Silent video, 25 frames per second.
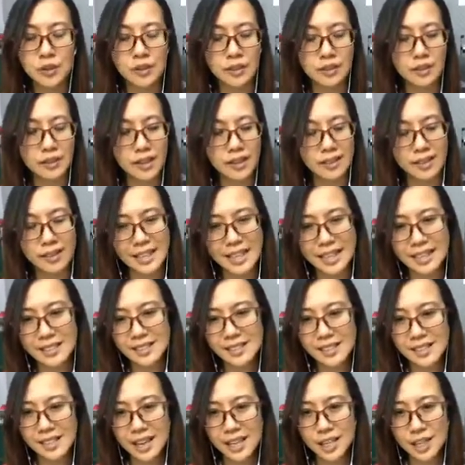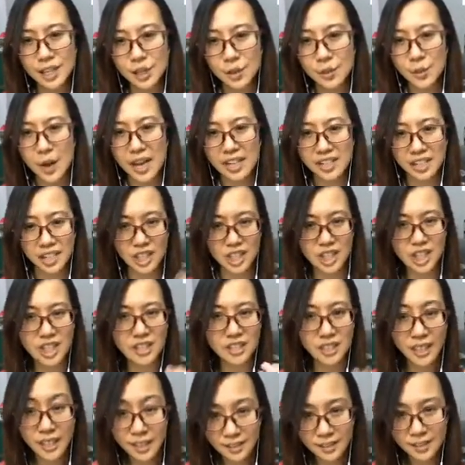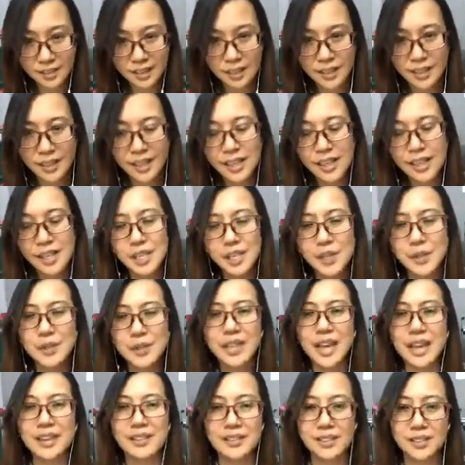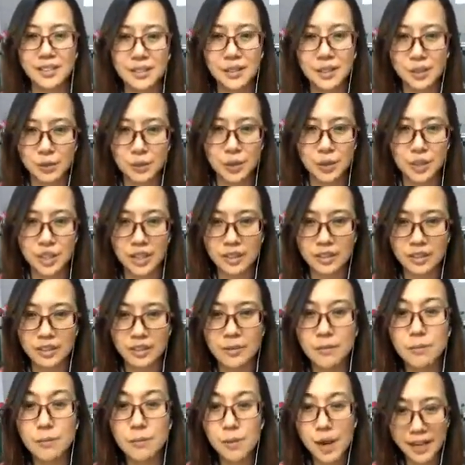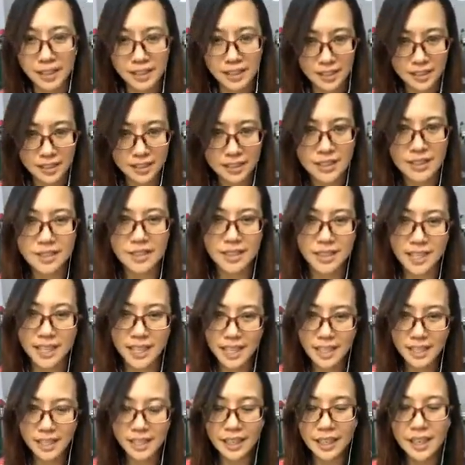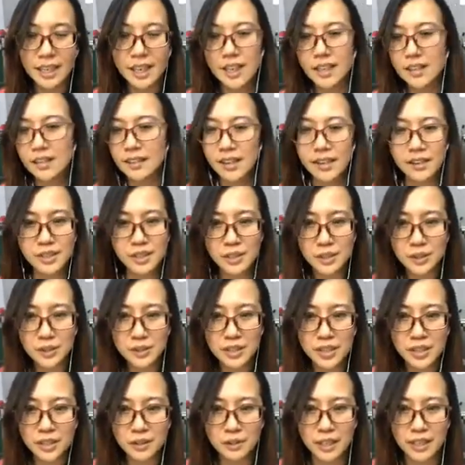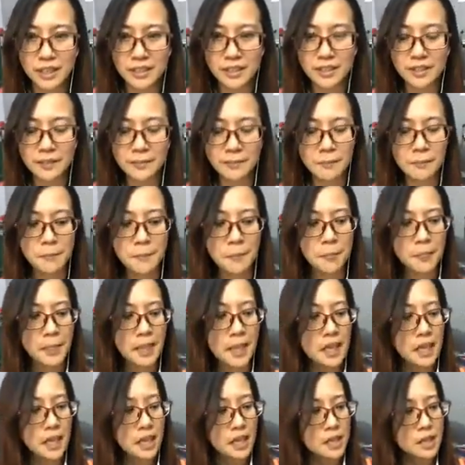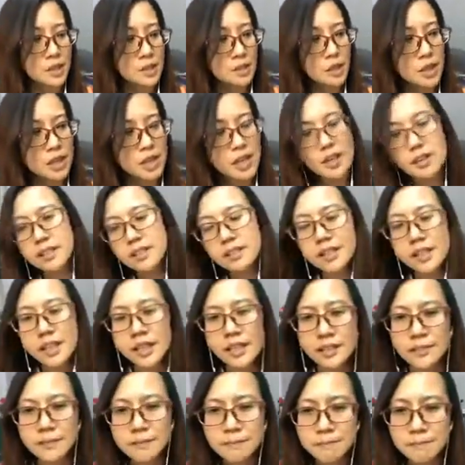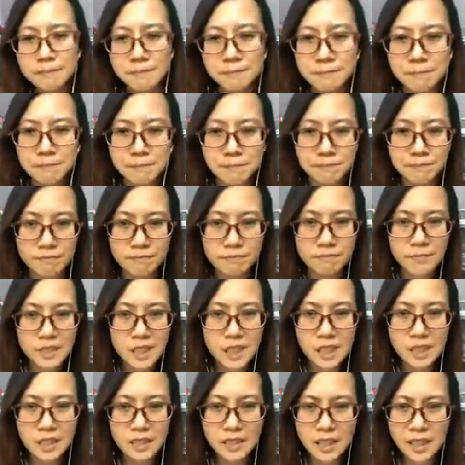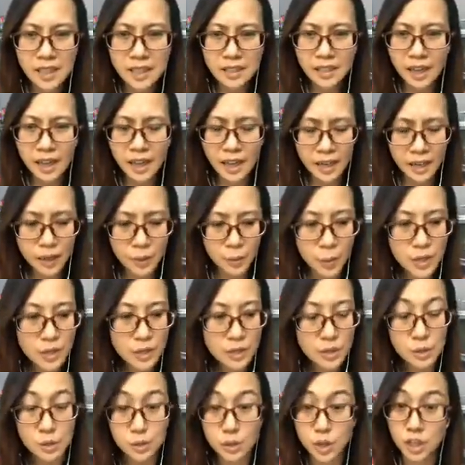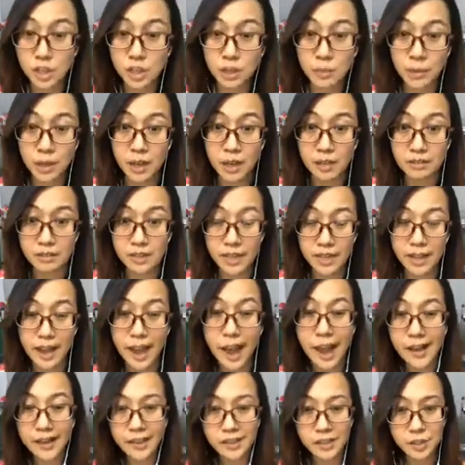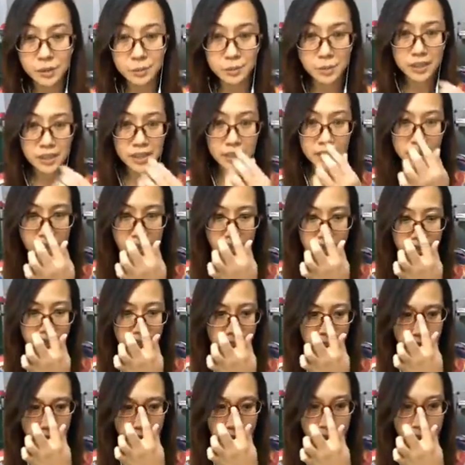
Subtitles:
the things that you are teaching it. So that's the solution. Practice is the key. There is no secret. So another thing that I want to talk about that IELTS speaking is,